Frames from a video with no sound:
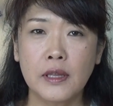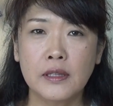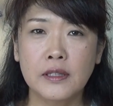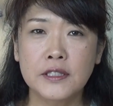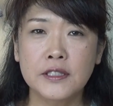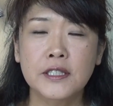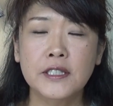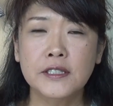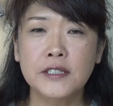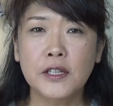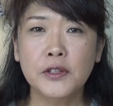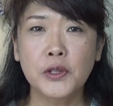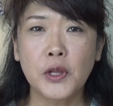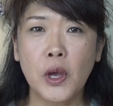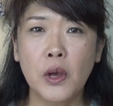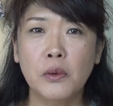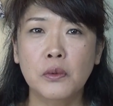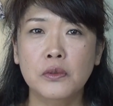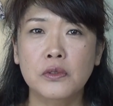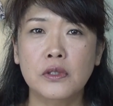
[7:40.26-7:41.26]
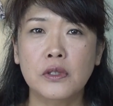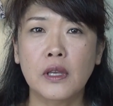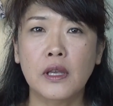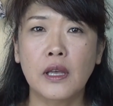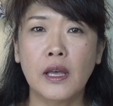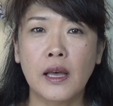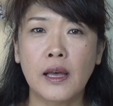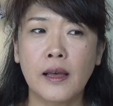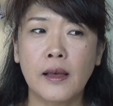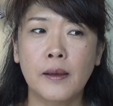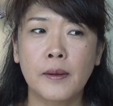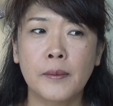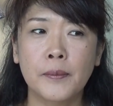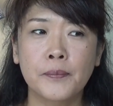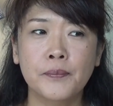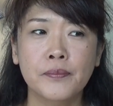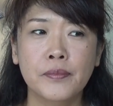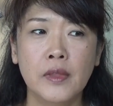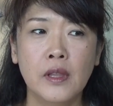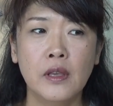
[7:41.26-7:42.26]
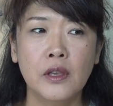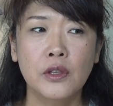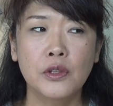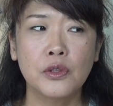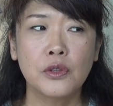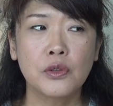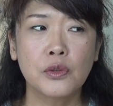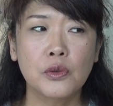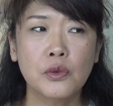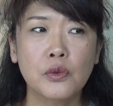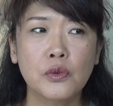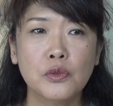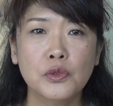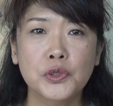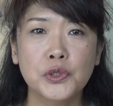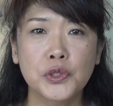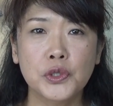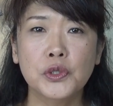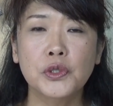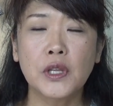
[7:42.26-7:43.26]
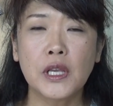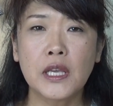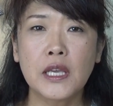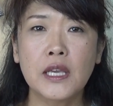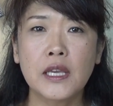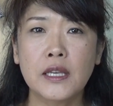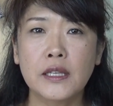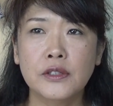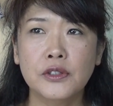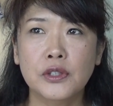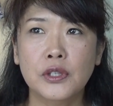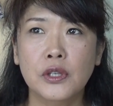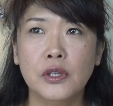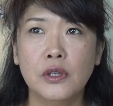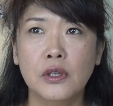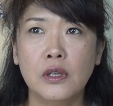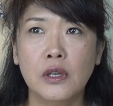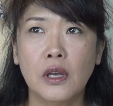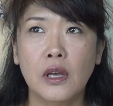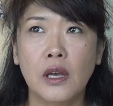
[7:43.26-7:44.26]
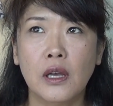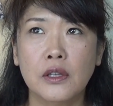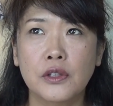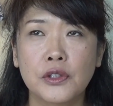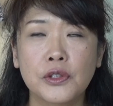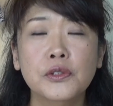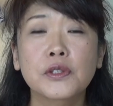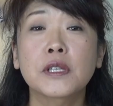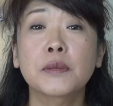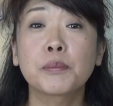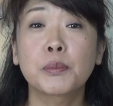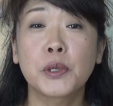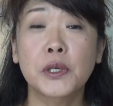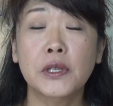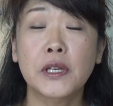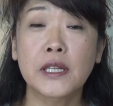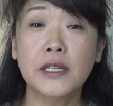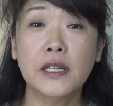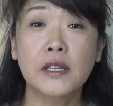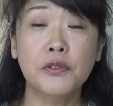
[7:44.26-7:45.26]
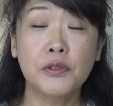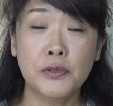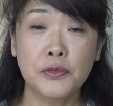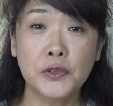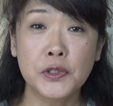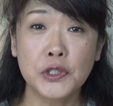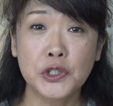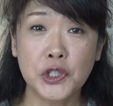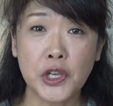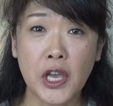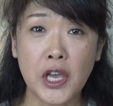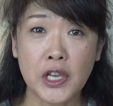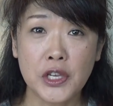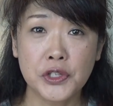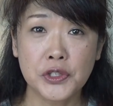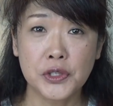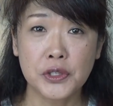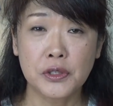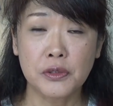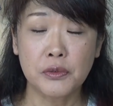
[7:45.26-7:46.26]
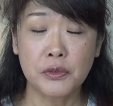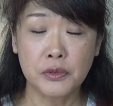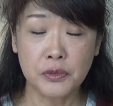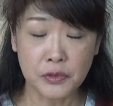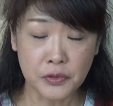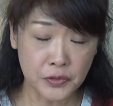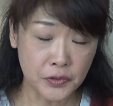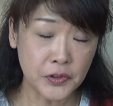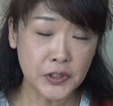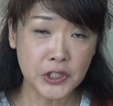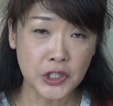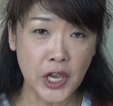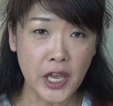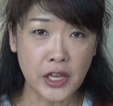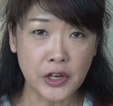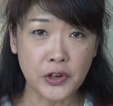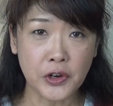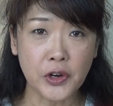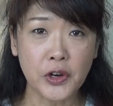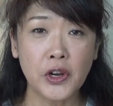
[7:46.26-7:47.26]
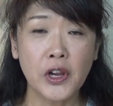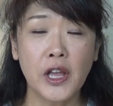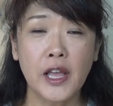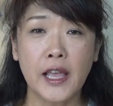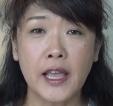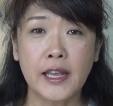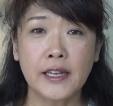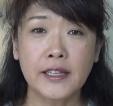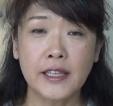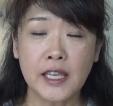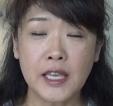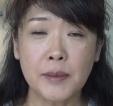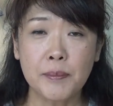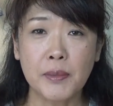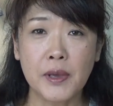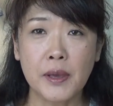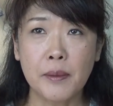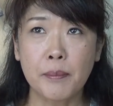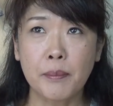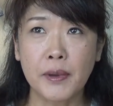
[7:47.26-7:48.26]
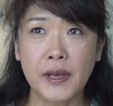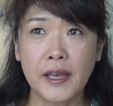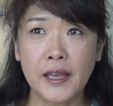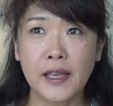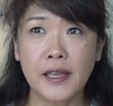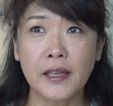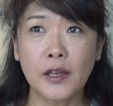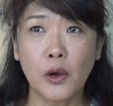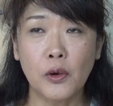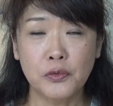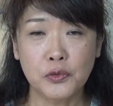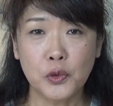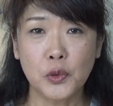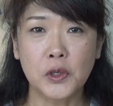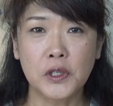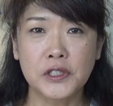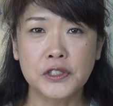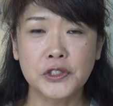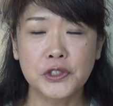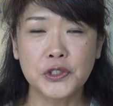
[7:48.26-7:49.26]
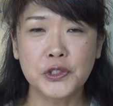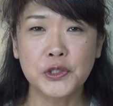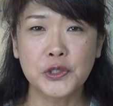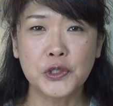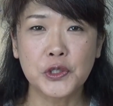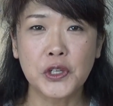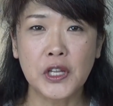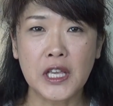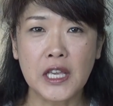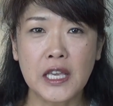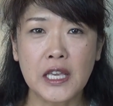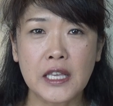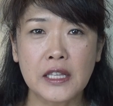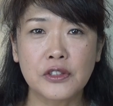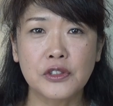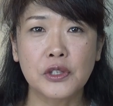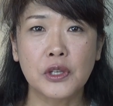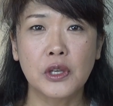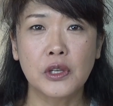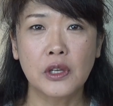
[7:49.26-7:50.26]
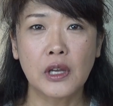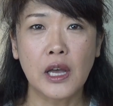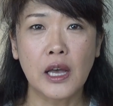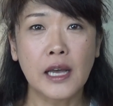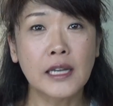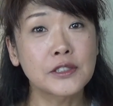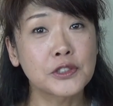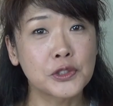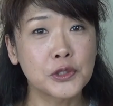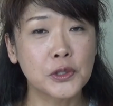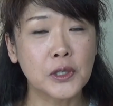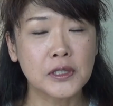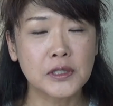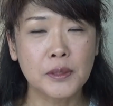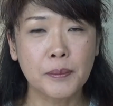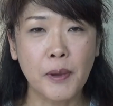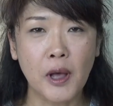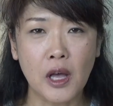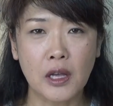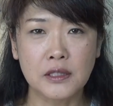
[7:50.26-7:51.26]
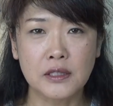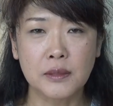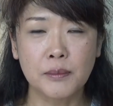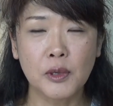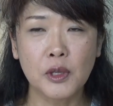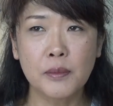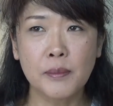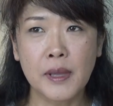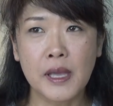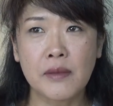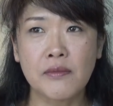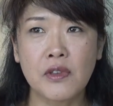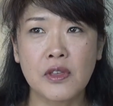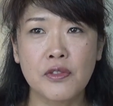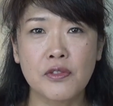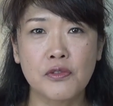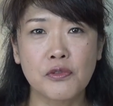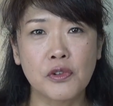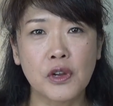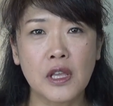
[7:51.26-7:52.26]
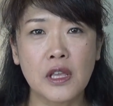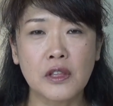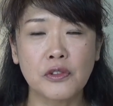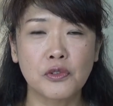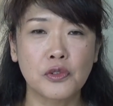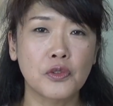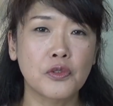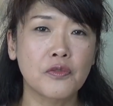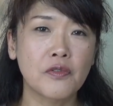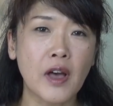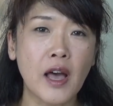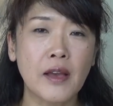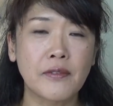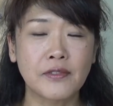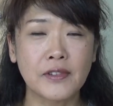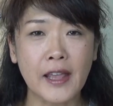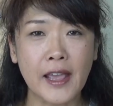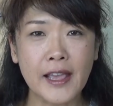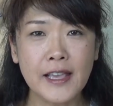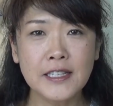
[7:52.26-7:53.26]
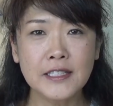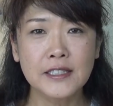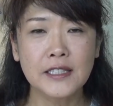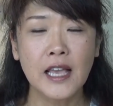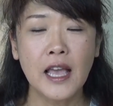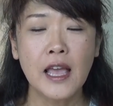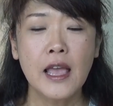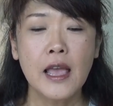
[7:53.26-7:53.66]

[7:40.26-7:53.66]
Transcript: This is a note. You should eat, you can put in the refrigerator and keep it, but of course you should eat as soon as possible, maybe 3 to 5 days.